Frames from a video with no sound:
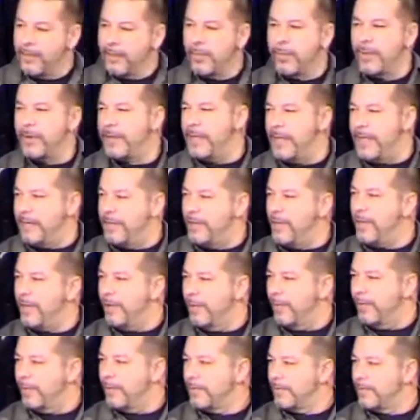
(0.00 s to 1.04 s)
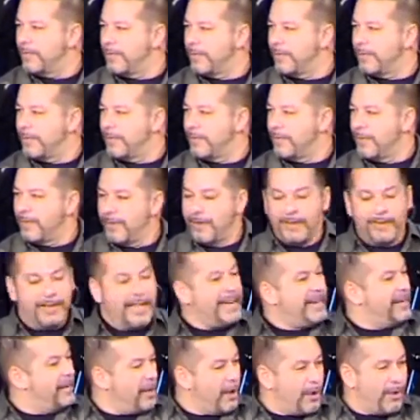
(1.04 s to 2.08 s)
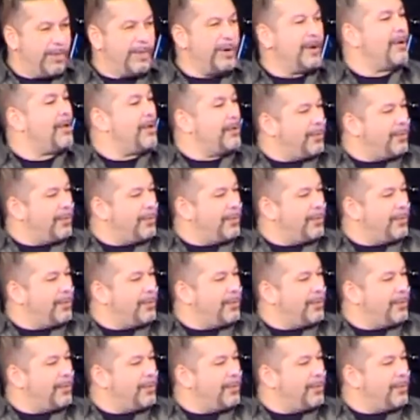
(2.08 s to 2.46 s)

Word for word: What do they do? They go their